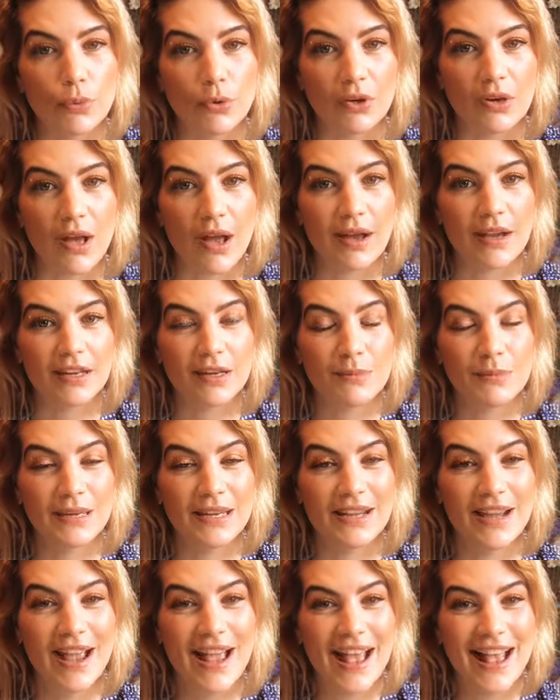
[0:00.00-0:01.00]
We're not going to
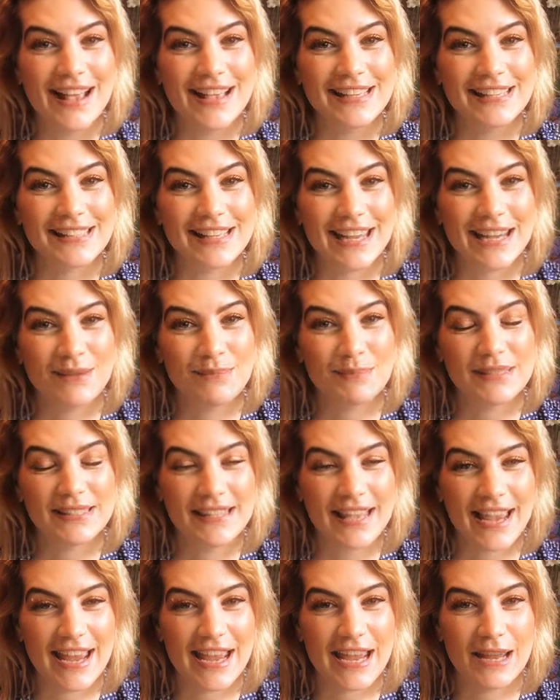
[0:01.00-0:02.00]
be same,
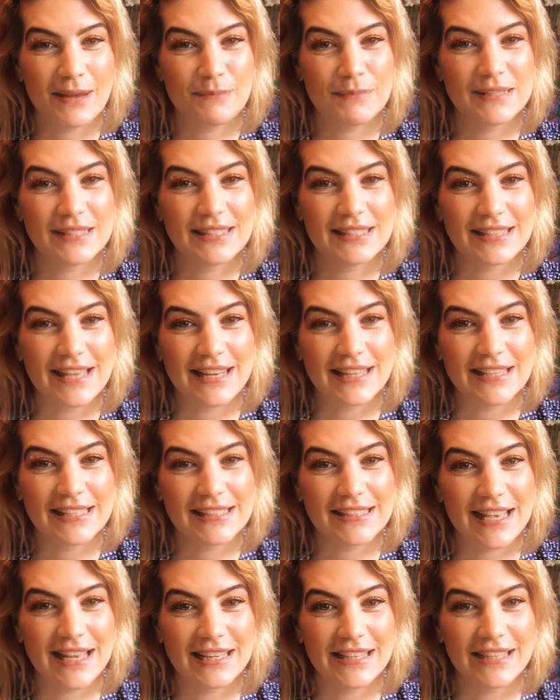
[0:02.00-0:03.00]
same, steady,
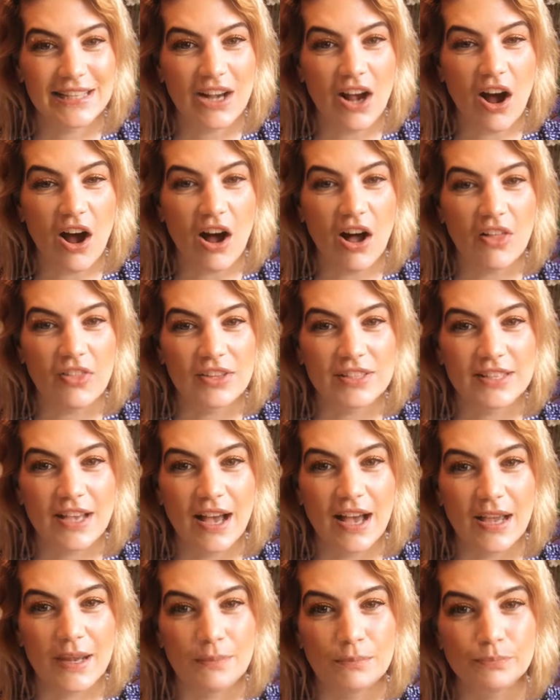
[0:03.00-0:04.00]
steady all the
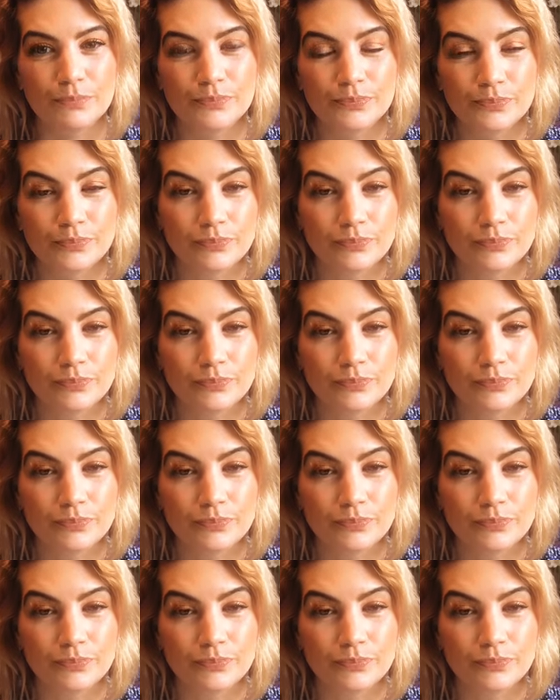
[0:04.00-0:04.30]
time.